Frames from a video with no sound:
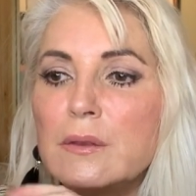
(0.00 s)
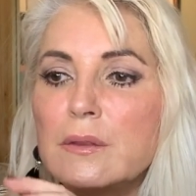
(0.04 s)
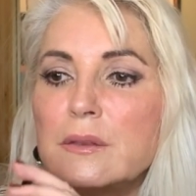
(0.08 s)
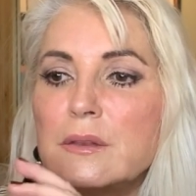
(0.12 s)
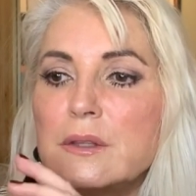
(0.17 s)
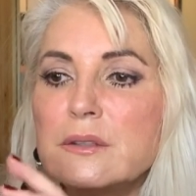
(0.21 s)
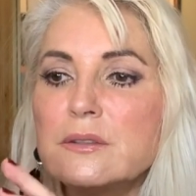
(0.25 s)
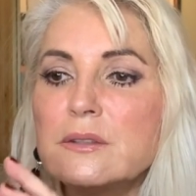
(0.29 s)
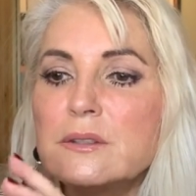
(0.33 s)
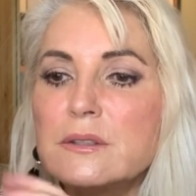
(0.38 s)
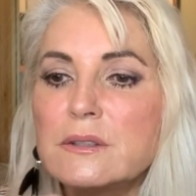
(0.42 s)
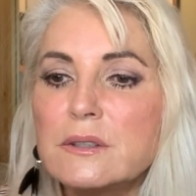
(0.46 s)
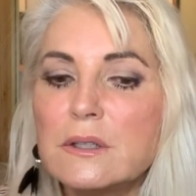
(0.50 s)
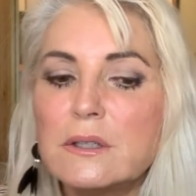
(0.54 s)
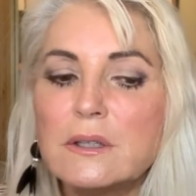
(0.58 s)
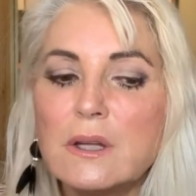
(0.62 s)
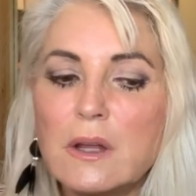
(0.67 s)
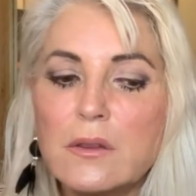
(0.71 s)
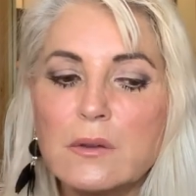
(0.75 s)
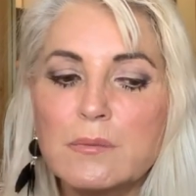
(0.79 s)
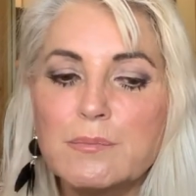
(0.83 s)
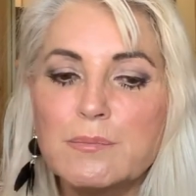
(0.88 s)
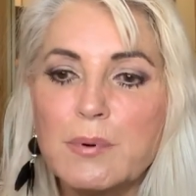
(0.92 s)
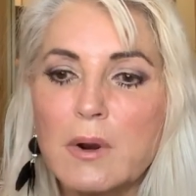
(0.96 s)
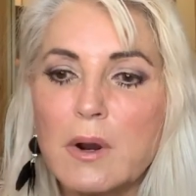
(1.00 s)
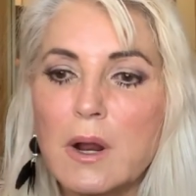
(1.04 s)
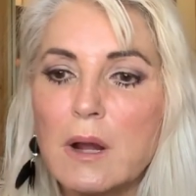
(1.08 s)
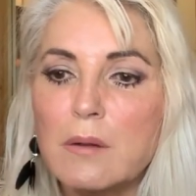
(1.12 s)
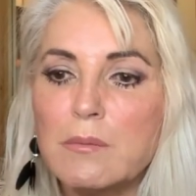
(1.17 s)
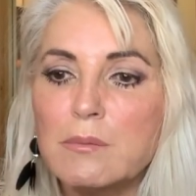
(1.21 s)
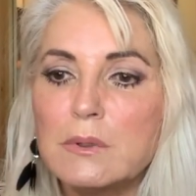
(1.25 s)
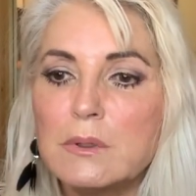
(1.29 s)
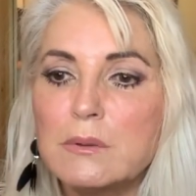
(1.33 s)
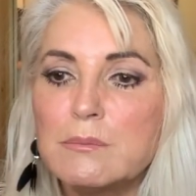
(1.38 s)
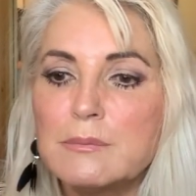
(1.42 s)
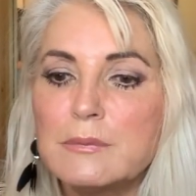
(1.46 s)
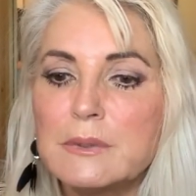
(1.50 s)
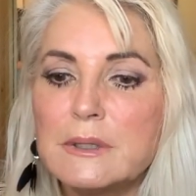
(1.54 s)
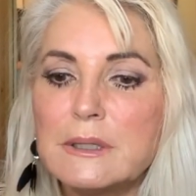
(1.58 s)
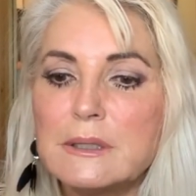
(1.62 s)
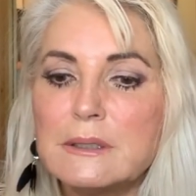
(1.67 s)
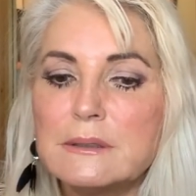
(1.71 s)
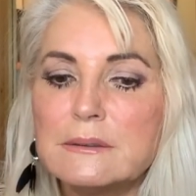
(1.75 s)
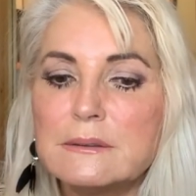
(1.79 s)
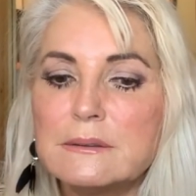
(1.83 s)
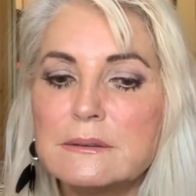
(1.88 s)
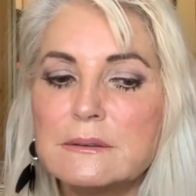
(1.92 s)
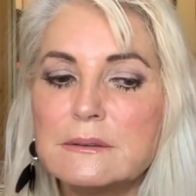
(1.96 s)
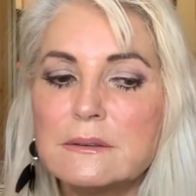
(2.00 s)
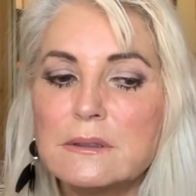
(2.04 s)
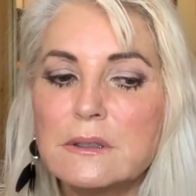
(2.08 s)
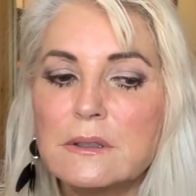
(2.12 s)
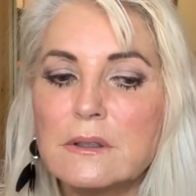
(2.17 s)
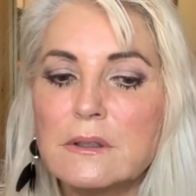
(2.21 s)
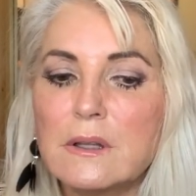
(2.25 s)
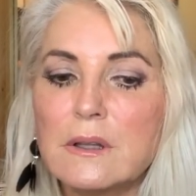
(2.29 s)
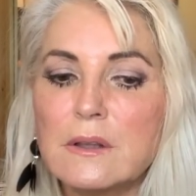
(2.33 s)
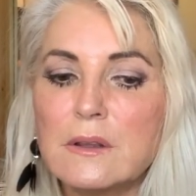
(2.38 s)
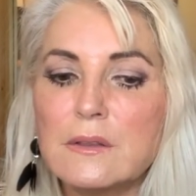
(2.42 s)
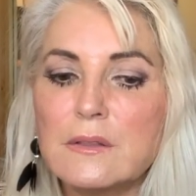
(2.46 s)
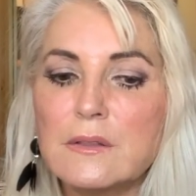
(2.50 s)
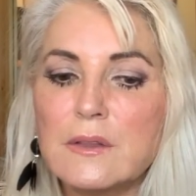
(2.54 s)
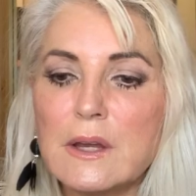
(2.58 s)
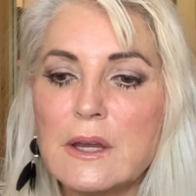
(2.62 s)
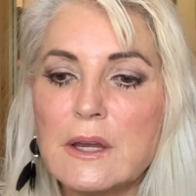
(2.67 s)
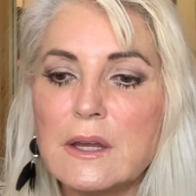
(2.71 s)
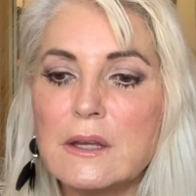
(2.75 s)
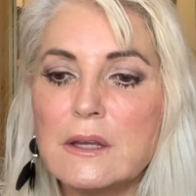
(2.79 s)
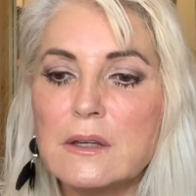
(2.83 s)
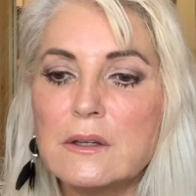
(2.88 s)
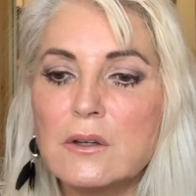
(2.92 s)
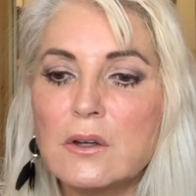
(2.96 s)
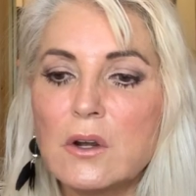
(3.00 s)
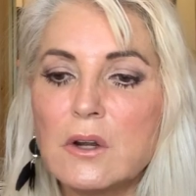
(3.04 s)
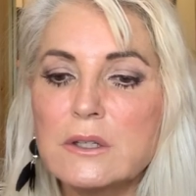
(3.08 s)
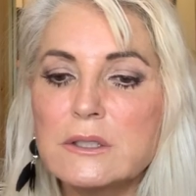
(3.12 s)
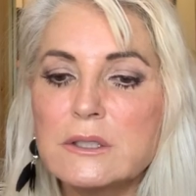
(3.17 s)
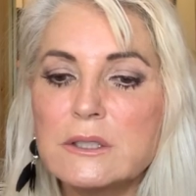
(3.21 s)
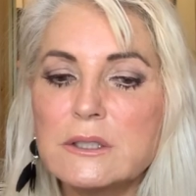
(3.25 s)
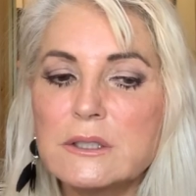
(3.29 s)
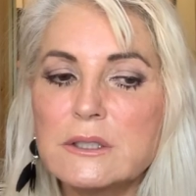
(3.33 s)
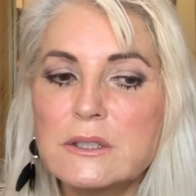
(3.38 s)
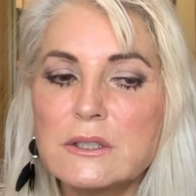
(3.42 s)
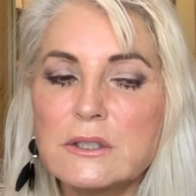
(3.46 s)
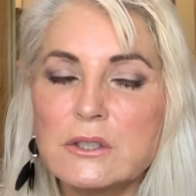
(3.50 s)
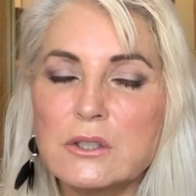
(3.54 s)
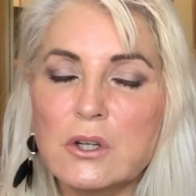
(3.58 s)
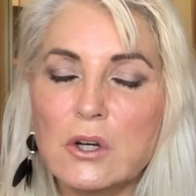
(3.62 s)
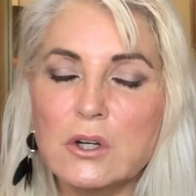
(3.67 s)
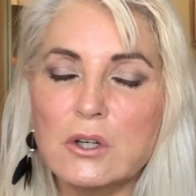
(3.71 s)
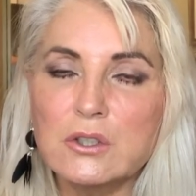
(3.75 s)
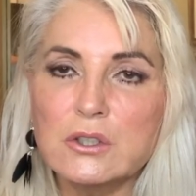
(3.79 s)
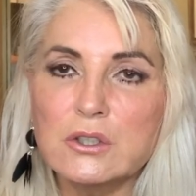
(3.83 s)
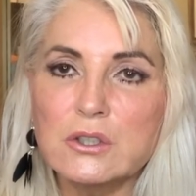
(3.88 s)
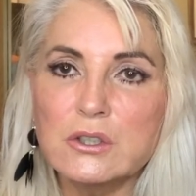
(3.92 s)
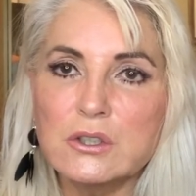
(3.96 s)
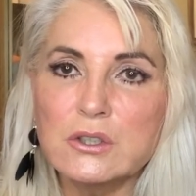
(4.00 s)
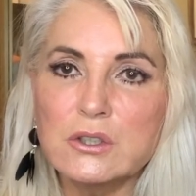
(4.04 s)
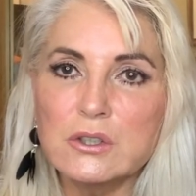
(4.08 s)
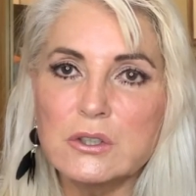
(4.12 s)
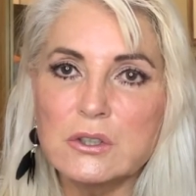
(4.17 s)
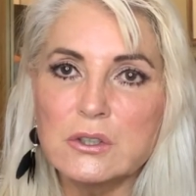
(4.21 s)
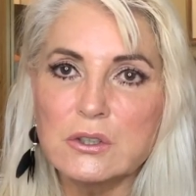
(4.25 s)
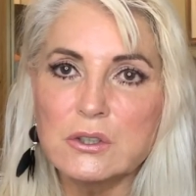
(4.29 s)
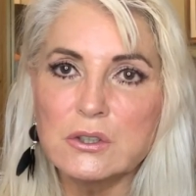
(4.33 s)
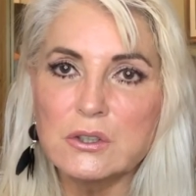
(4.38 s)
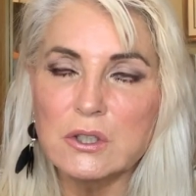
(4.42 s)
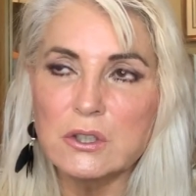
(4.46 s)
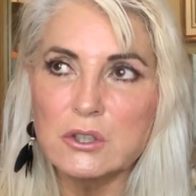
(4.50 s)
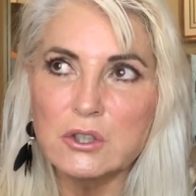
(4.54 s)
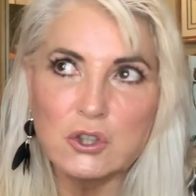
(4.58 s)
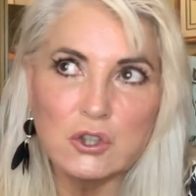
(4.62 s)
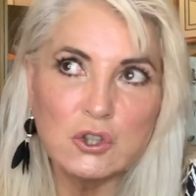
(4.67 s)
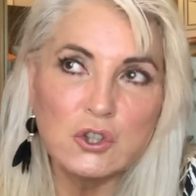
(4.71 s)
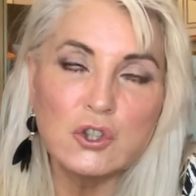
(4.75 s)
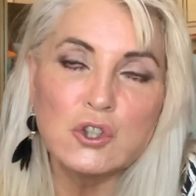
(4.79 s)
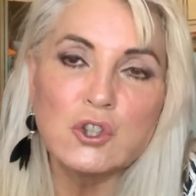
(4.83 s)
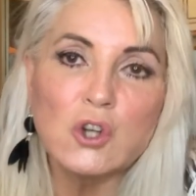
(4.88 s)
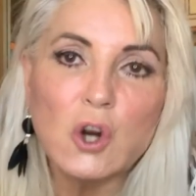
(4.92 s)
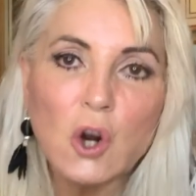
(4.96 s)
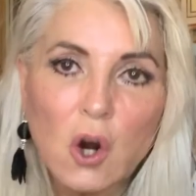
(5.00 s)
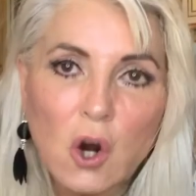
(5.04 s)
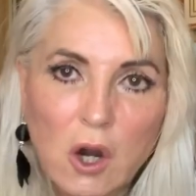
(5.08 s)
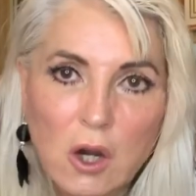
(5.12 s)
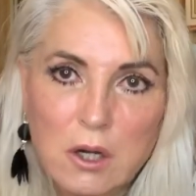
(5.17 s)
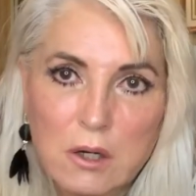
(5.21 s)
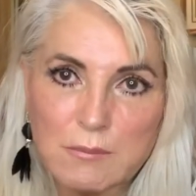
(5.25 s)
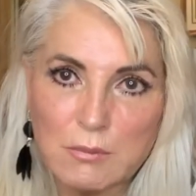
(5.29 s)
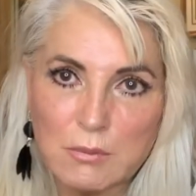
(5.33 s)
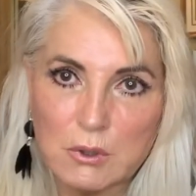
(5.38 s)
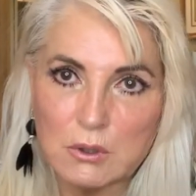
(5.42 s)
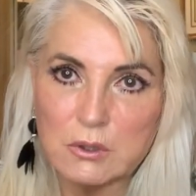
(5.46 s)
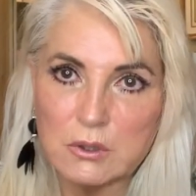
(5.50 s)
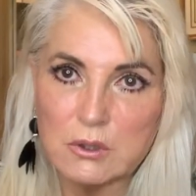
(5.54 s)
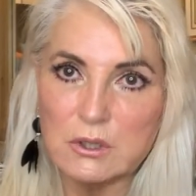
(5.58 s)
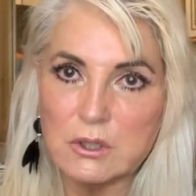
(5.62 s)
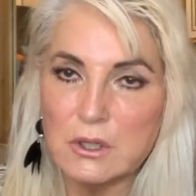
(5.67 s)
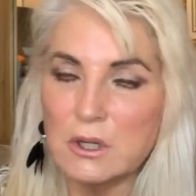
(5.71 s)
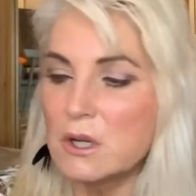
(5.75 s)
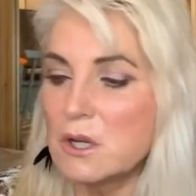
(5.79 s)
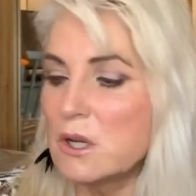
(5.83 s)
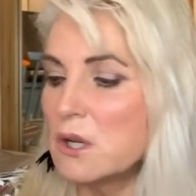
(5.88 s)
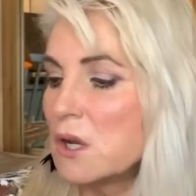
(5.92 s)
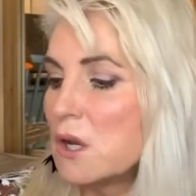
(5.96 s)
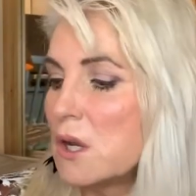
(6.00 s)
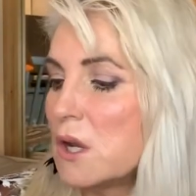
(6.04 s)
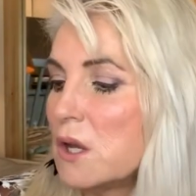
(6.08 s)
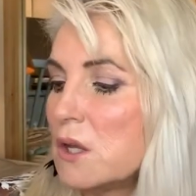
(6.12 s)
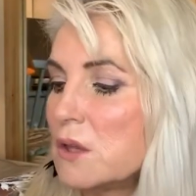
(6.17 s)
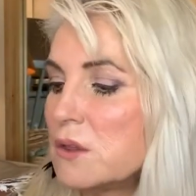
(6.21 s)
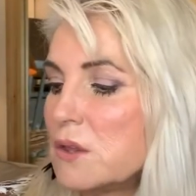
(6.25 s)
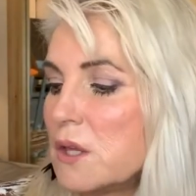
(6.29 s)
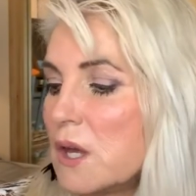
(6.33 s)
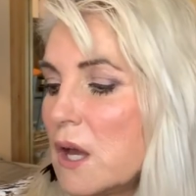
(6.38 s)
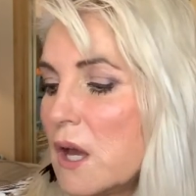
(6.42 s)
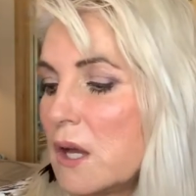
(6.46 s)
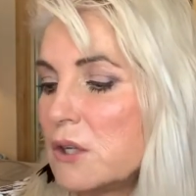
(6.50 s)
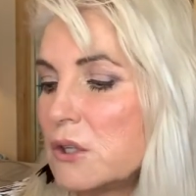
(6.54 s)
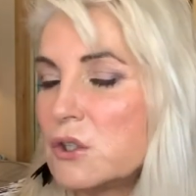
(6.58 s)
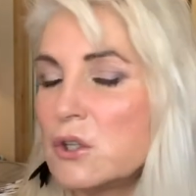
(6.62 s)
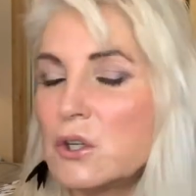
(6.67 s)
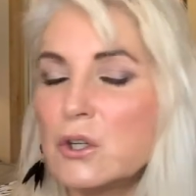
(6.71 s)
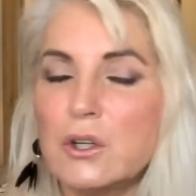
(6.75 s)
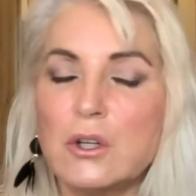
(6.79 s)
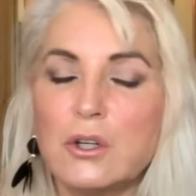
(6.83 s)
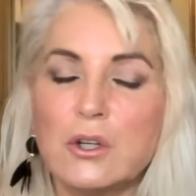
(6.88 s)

this is another problem is they narcissists are such charmers that